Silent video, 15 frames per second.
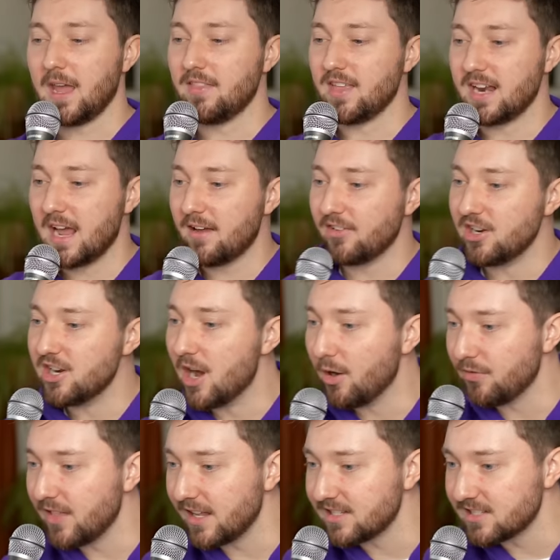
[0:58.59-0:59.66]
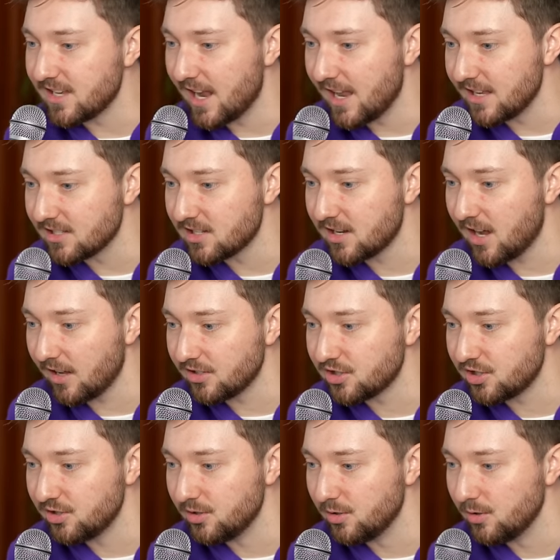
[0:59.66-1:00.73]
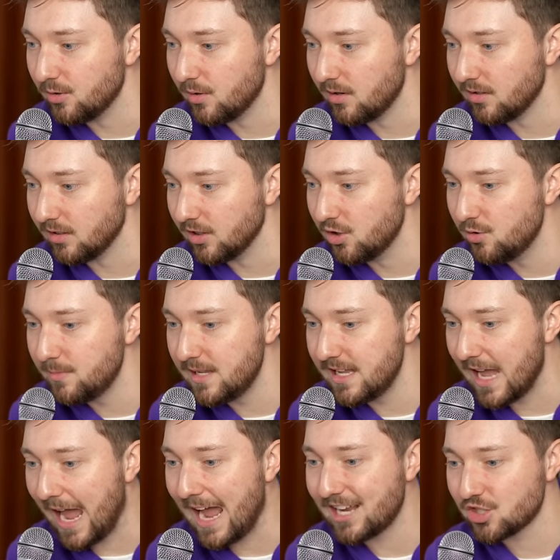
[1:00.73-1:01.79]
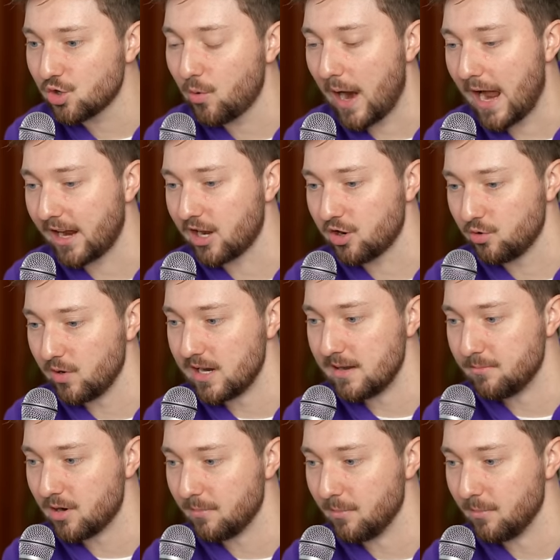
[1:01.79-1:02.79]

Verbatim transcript: And then I have a note that says cut to Lumi ass crack cream